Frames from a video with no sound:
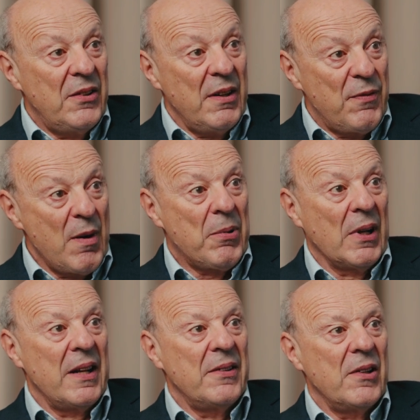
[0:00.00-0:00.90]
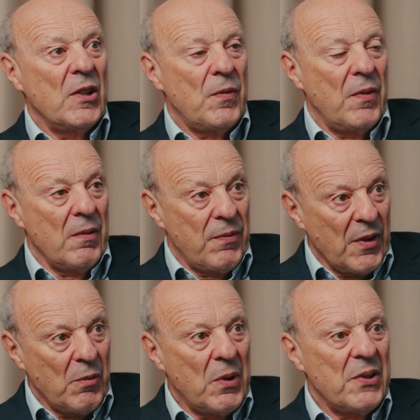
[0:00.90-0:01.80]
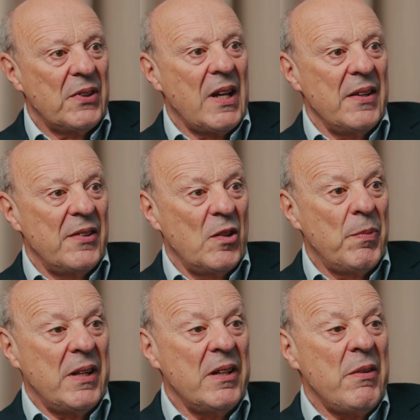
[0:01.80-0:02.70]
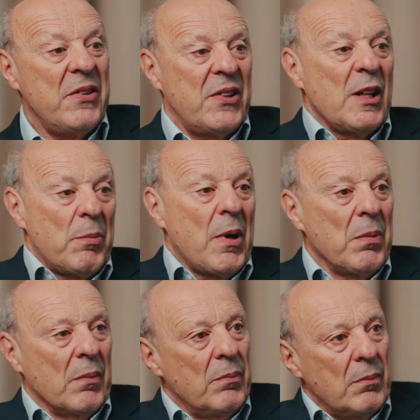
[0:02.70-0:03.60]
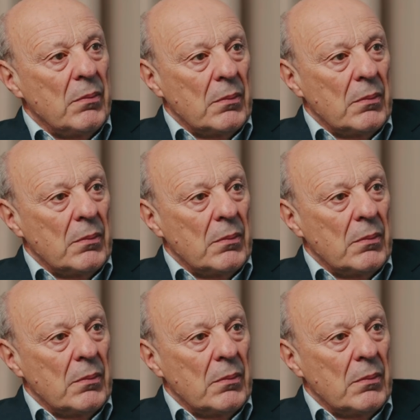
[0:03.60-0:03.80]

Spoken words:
defibrillators for the worst cases, but no, it's still a problem.